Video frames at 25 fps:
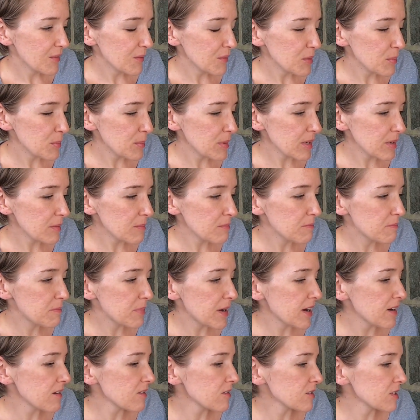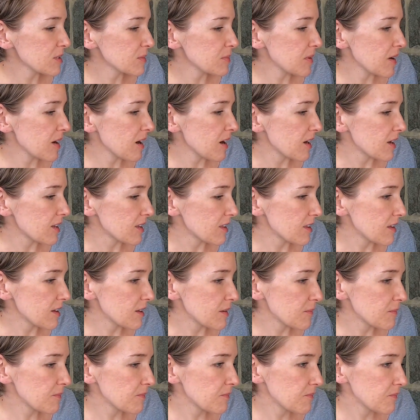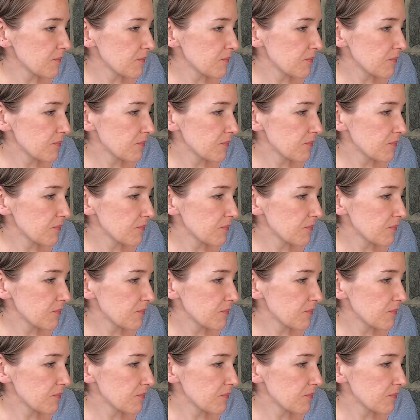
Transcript: With big barrels behind them.